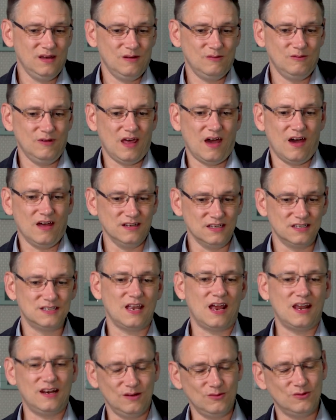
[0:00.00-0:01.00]
without
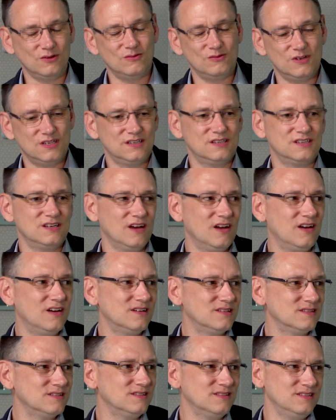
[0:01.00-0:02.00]
understanding what the risks
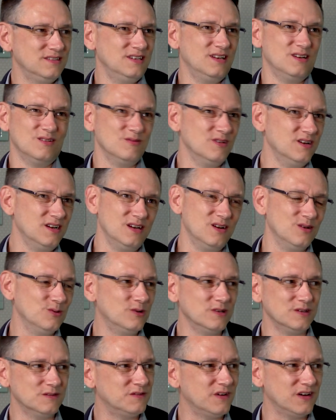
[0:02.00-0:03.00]
are, you don't really know
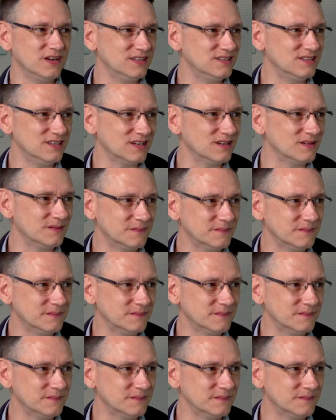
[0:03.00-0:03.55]
what you're fighting.